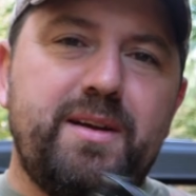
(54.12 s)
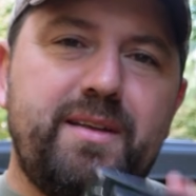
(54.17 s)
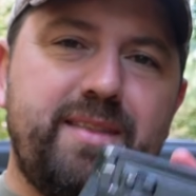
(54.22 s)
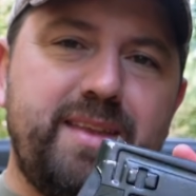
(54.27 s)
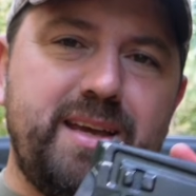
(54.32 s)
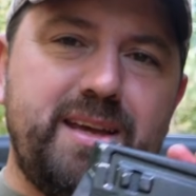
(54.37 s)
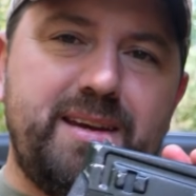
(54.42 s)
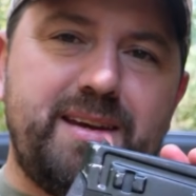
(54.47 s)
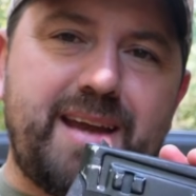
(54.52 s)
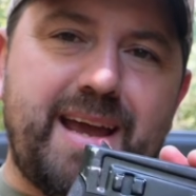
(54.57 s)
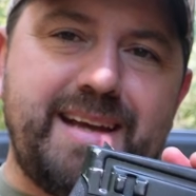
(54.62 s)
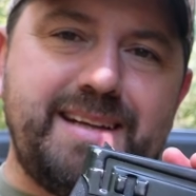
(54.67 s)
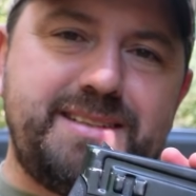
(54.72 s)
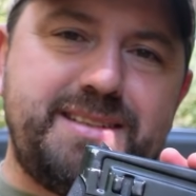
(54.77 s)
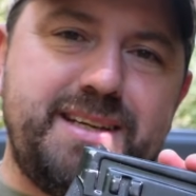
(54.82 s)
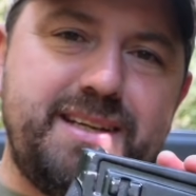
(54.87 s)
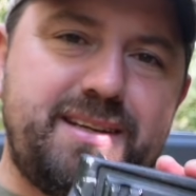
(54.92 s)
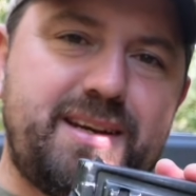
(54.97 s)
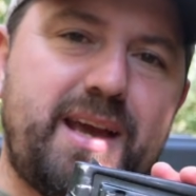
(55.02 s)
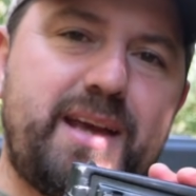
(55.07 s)
the
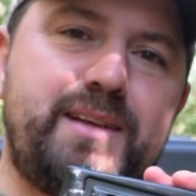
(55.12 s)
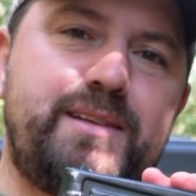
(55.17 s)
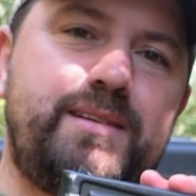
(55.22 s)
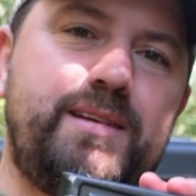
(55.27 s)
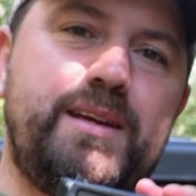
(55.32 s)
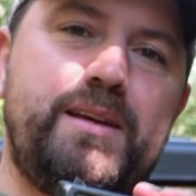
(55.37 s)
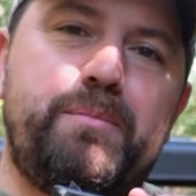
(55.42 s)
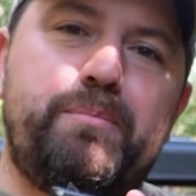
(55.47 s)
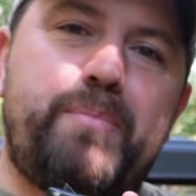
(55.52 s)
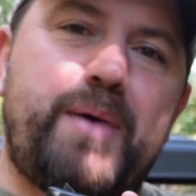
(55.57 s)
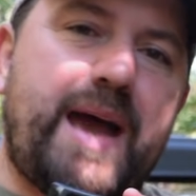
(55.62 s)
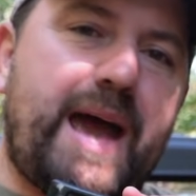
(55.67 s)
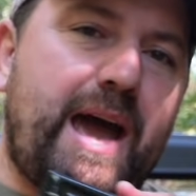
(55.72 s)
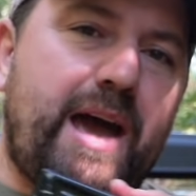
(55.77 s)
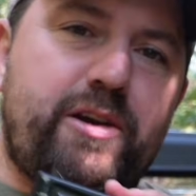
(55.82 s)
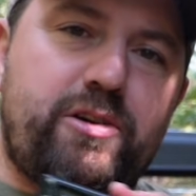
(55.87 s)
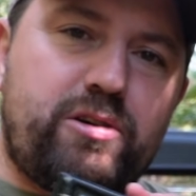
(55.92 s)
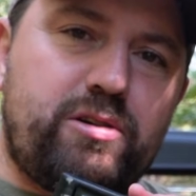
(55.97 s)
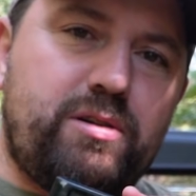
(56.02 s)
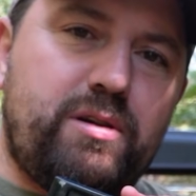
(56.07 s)
1919
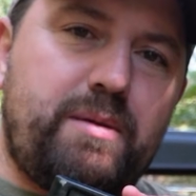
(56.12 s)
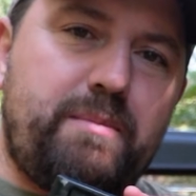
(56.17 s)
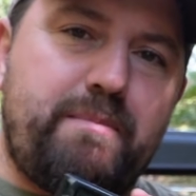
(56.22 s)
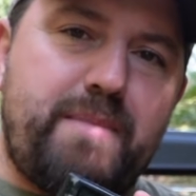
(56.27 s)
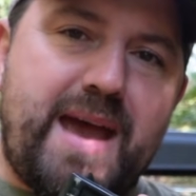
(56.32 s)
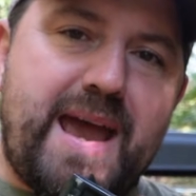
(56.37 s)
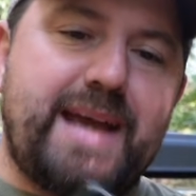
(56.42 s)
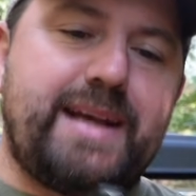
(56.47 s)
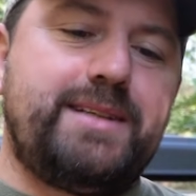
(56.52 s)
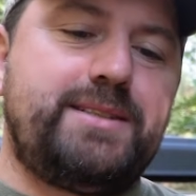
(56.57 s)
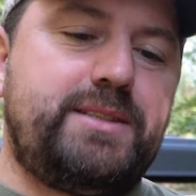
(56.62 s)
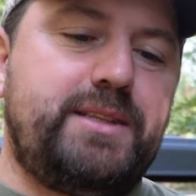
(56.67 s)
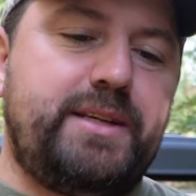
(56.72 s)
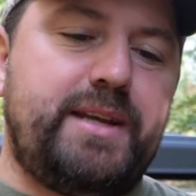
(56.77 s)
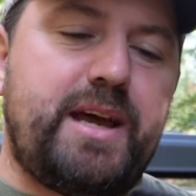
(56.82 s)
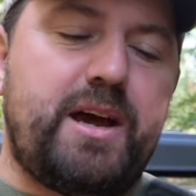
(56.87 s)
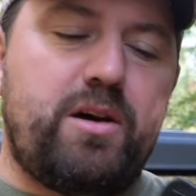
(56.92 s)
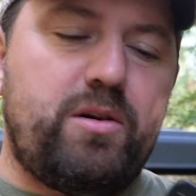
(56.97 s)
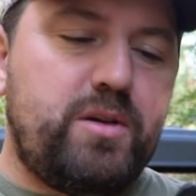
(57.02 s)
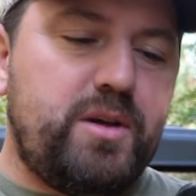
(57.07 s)
pattern magazine.
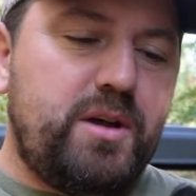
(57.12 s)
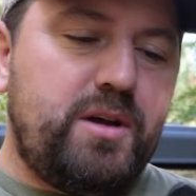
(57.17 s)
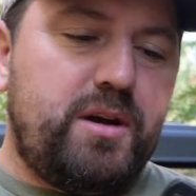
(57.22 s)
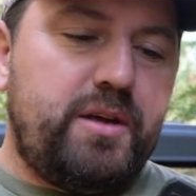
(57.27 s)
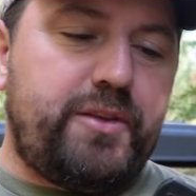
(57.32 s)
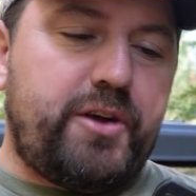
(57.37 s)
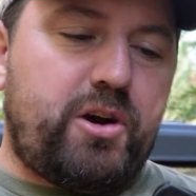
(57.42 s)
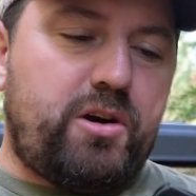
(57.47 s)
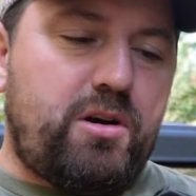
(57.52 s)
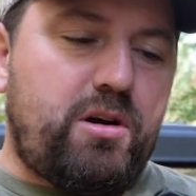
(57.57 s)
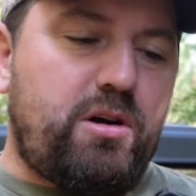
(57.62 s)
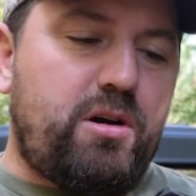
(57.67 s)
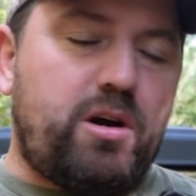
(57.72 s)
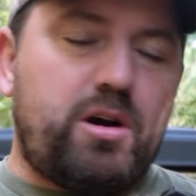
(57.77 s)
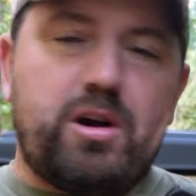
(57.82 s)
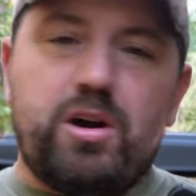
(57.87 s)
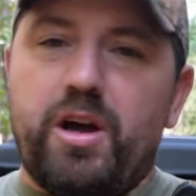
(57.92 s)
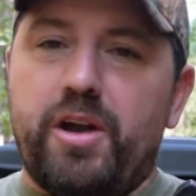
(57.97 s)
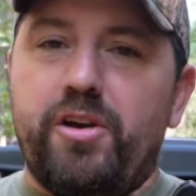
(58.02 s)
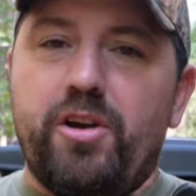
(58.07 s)
Now, there
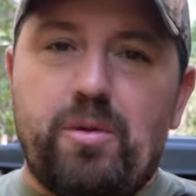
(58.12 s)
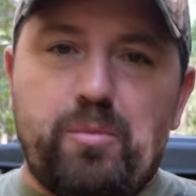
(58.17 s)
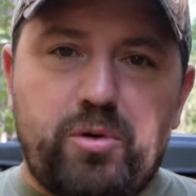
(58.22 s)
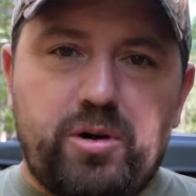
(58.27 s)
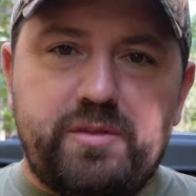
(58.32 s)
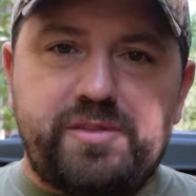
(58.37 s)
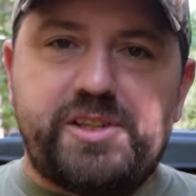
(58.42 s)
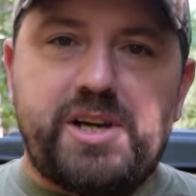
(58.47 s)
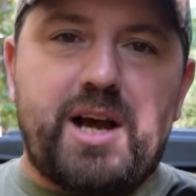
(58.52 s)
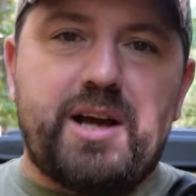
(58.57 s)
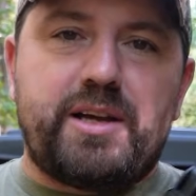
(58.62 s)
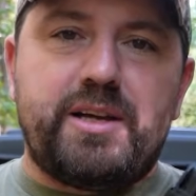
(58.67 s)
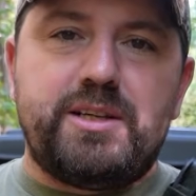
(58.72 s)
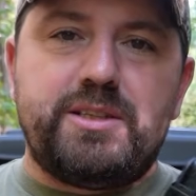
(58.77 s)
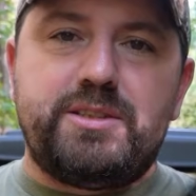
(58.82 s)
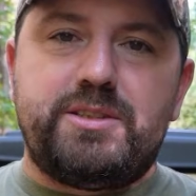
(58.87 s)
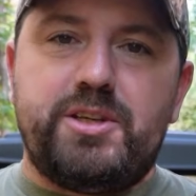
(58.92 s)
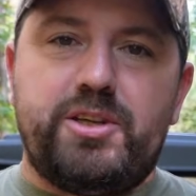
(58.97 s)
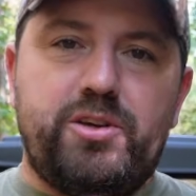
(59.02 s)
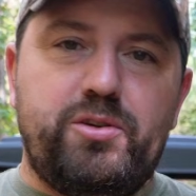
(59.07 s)
are a number of
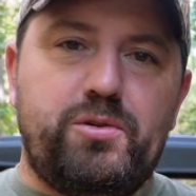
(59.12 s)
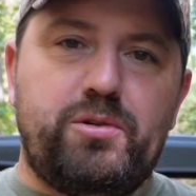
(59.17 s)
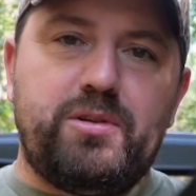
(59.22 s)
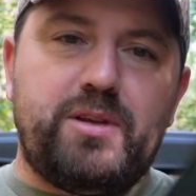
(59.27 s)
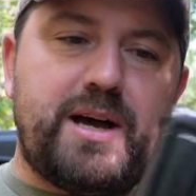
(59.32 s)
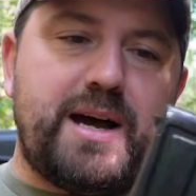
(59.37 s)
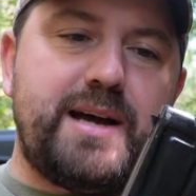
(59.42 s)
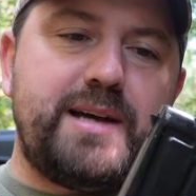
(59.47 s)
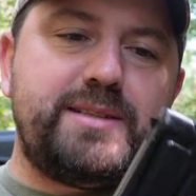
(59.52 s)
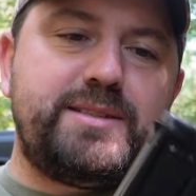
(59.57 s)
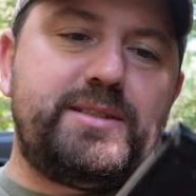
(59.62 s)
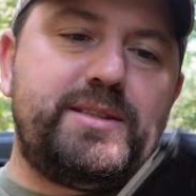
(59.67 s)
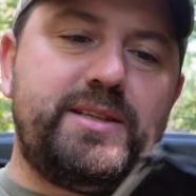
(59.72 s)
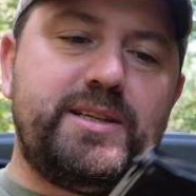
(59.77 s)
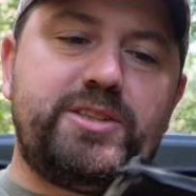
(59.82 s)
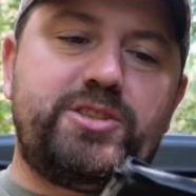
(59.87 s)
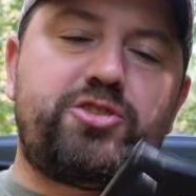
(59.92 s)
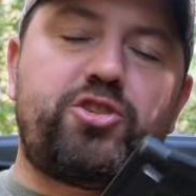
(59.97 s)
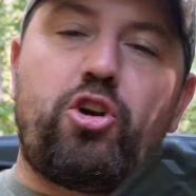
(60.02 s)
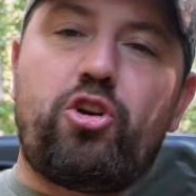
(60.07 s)
shotguns that utilize
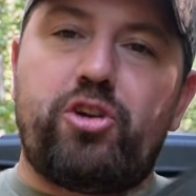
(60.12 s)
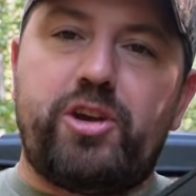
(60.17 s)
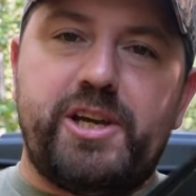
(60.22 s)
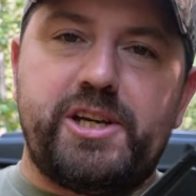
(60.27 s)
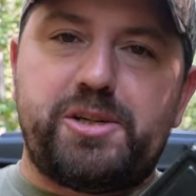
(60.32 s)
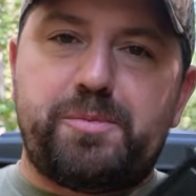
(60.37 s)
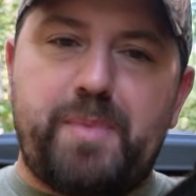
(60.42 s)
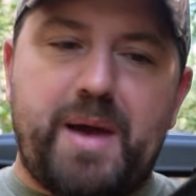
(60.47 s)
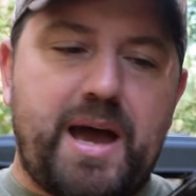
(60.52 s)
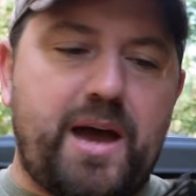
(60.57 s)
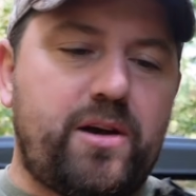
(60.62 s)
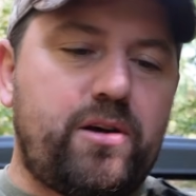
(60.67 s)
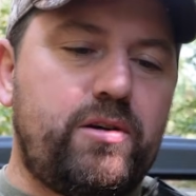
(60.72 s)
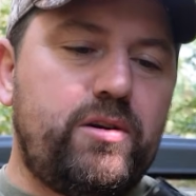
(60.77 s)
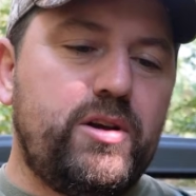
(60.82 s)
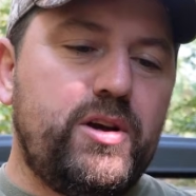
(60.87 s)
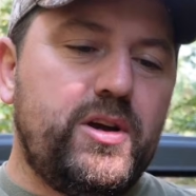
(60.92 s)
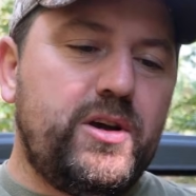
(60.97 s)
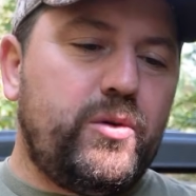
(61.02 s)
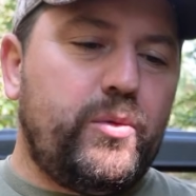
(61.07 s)
this Turkish
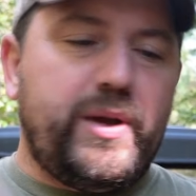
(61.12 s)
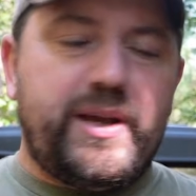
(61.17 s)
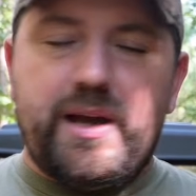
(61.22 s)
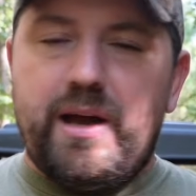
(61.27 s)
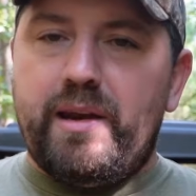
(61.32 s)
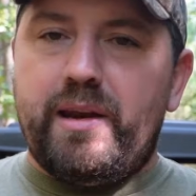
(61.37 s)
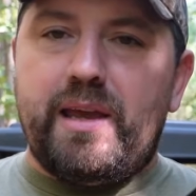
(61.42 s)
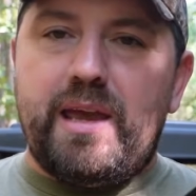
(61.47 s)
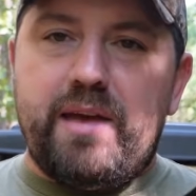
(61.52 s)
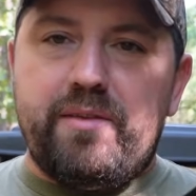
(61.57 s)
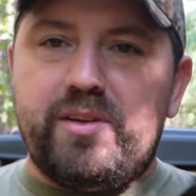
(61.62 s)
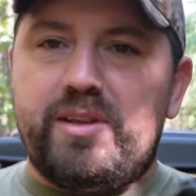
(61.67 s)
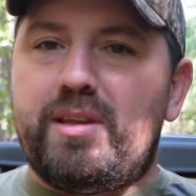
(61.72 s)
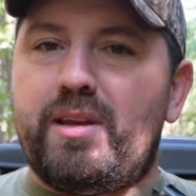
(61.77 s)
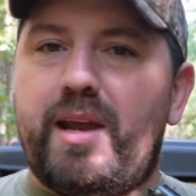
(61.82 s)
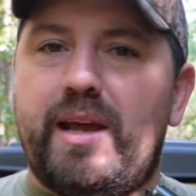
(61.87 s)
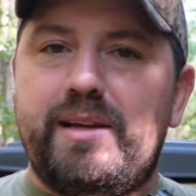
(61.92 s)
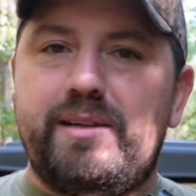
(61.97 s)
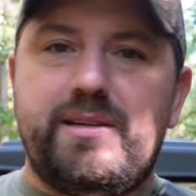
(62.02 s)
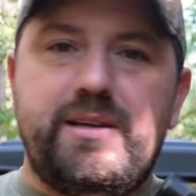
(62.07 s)
pattern. We kind of gave it the
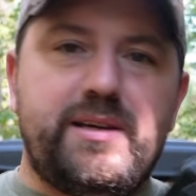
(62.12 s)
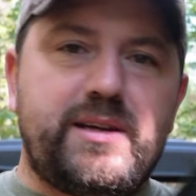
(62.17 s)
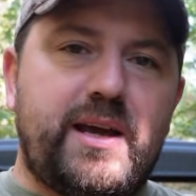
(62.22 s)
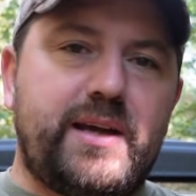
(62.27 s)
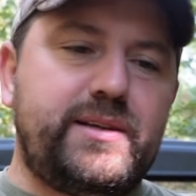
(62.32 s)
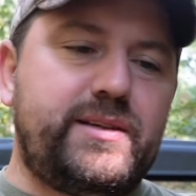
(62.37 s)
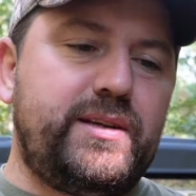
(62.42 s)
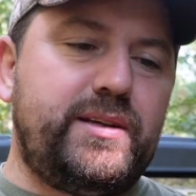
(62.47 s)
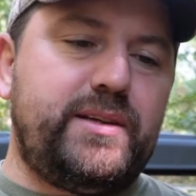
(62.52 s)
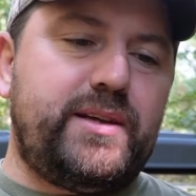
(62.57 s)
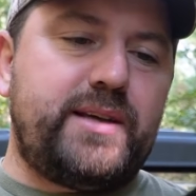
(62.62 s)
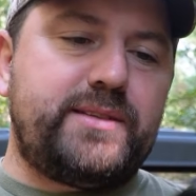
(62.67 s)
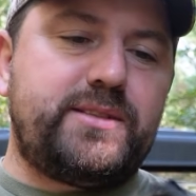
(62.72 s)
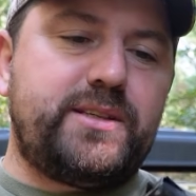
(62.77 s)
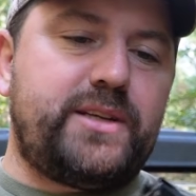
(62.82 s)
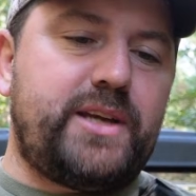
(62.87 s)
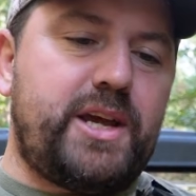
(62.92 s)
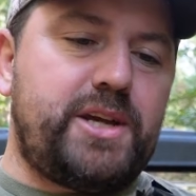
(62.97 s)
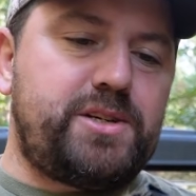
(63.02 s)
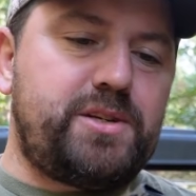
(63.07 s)
1919
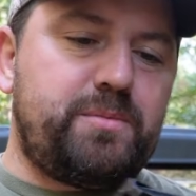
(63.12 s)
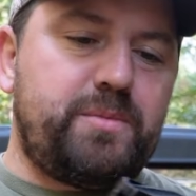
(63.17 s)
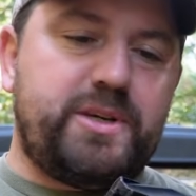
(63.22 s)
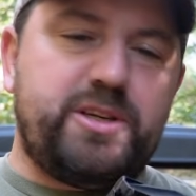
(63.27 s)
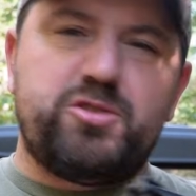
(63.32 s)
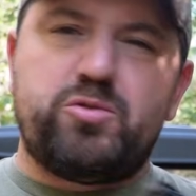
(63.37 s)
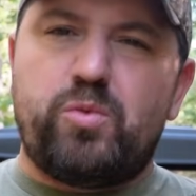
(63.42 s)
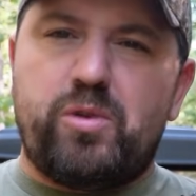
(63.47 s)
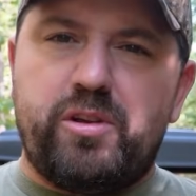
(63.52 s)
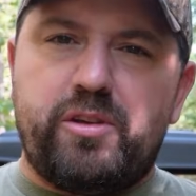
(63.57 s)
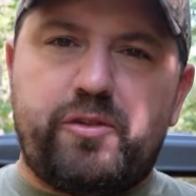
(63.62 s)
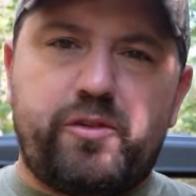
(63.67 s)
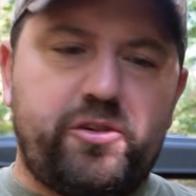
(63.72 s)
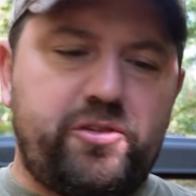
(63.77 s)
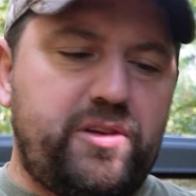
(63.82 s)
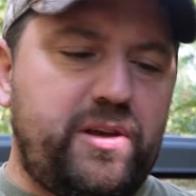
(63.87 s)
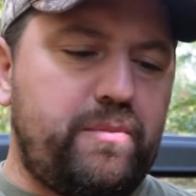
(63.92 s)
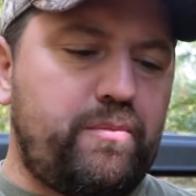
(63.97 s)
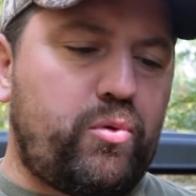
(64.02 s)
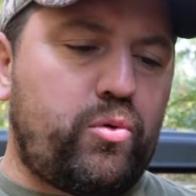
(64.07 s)
designation because one of the
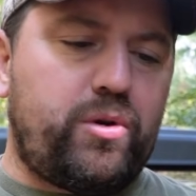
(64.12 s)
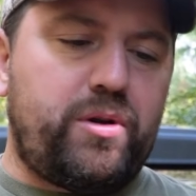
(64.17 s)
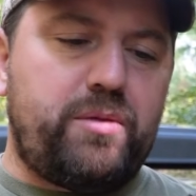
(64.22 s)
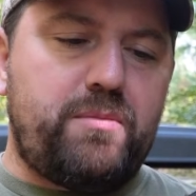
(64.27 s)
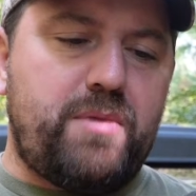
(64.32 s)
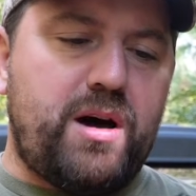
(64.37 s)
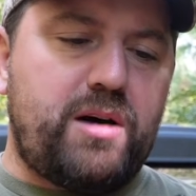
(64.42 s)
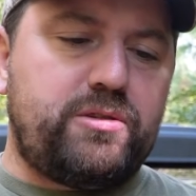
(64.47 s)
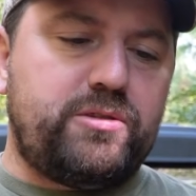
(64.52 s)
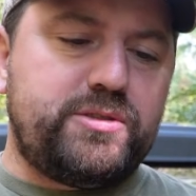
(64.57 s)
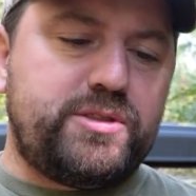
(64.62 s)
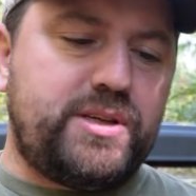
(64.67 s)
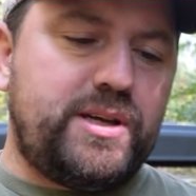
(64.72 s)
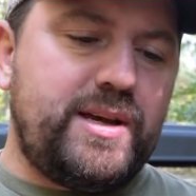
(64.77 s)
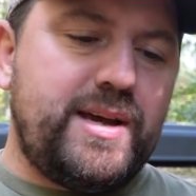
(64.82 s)
first imported models